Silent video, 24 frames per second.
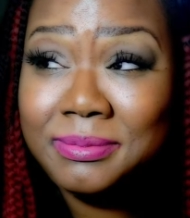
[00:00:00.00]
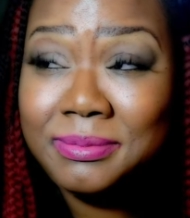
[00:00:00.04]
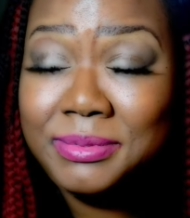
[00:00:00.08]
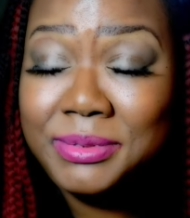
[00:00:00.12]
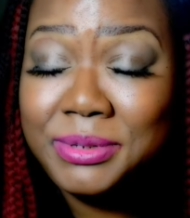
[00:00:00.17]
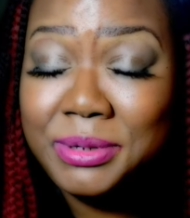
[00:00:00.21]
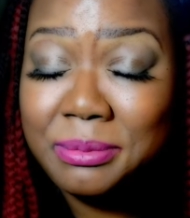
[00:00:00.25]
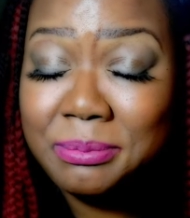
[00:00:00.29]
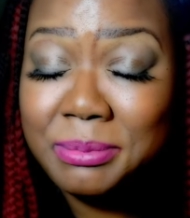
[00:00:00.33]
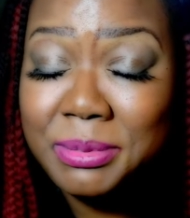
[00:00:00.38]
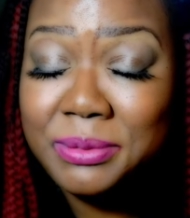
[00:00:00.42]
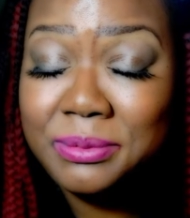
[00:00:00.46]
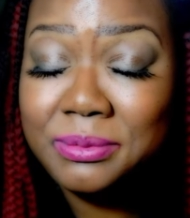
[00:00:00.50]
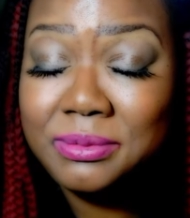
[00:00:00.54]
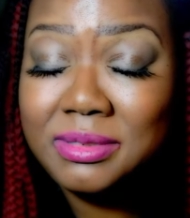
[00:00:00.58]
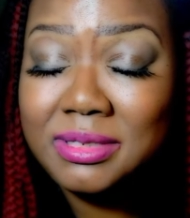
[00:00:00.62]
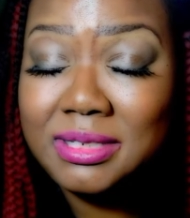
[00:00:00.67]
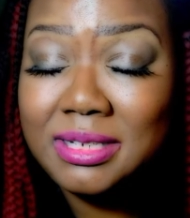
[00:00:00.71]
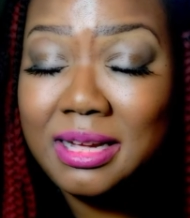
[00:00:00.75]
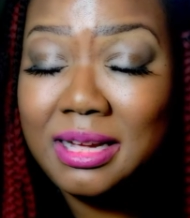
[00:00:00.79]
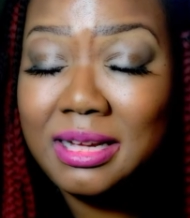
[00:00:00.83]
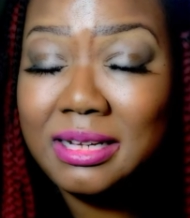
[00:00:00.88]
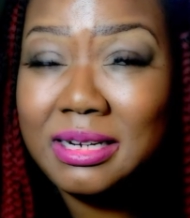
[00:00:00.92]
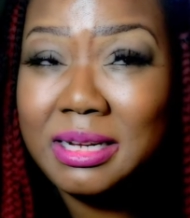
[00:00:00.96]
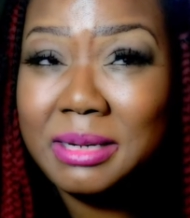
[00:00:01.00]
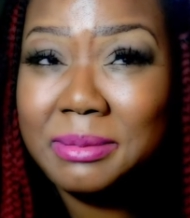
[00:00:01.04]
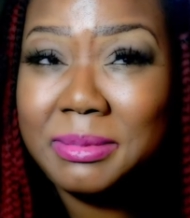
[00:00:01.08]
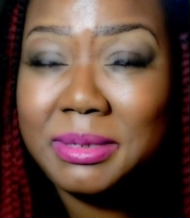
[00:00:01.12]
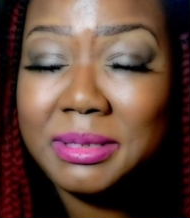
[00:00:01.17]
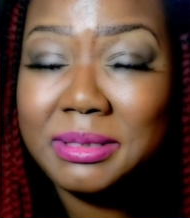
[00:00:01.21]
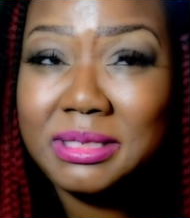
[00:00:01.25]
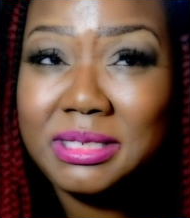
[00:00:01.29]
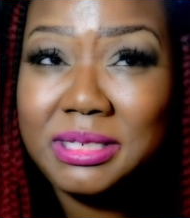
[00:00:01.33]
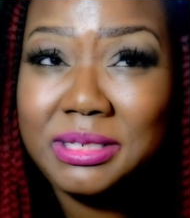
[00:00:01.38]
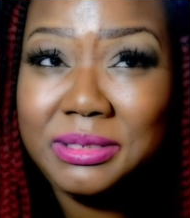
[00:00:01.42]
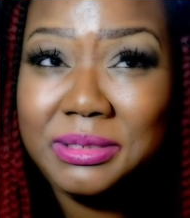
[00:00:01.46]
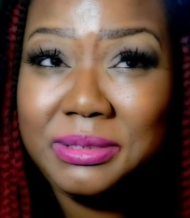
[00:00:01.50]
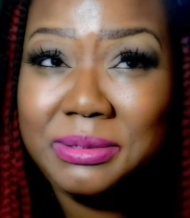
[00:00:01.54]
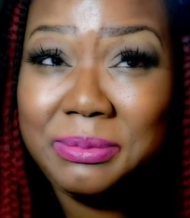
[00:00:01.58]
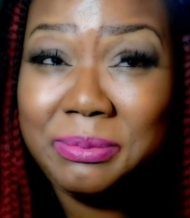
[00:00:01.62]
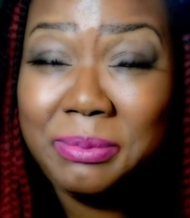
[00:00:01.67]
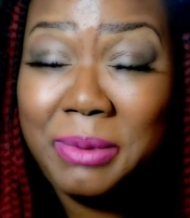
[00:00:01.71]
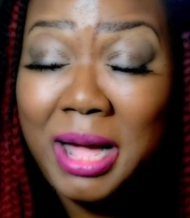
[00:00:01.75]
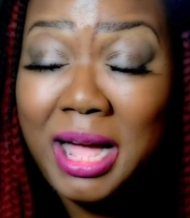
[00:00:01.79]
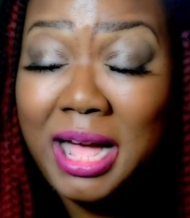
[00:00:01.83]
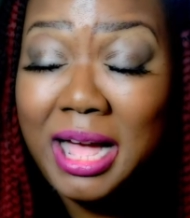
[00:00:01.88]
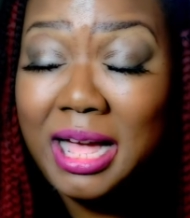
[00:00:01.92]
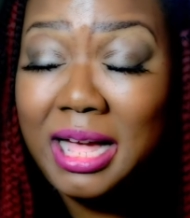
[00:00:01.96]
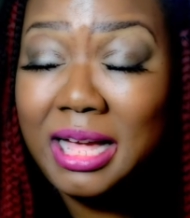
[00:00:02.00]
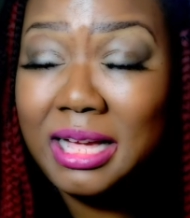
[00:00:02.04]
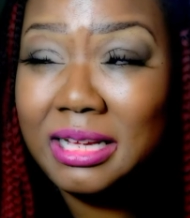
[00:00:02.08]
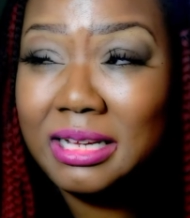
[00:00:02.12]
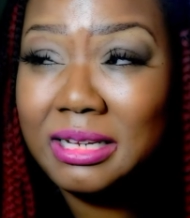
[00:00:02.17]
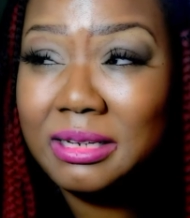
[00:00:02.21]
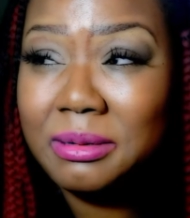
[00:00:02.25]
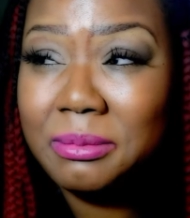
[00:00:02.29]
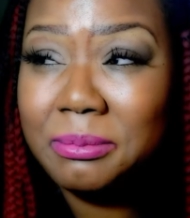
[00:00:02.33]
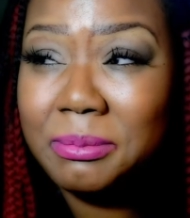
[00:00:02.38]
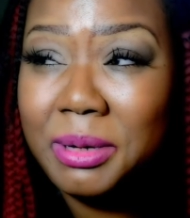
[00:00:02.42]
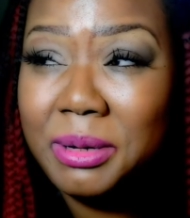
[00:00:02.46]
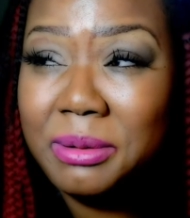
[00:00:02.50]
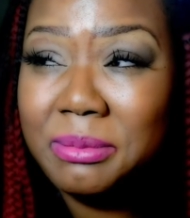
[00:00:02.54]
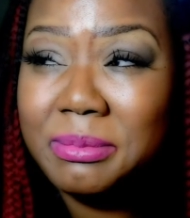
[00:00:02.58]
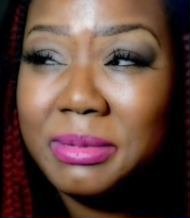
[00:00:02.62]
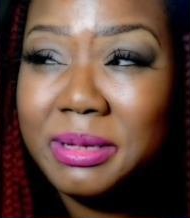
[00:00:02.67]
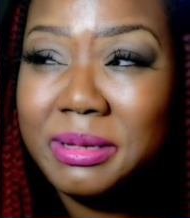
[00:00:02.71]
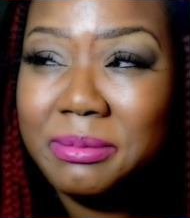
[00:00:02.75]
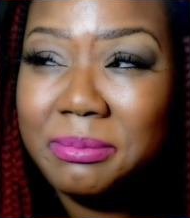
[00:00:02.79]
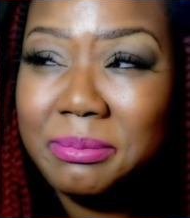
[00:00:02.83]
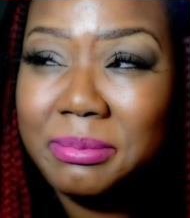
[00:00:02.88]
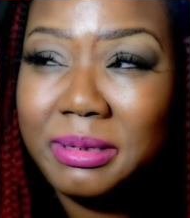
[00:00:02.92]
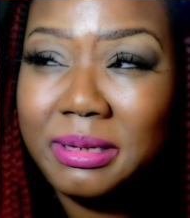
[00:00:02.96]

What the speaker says: your moon sign. I'm going to tell you why in a moment.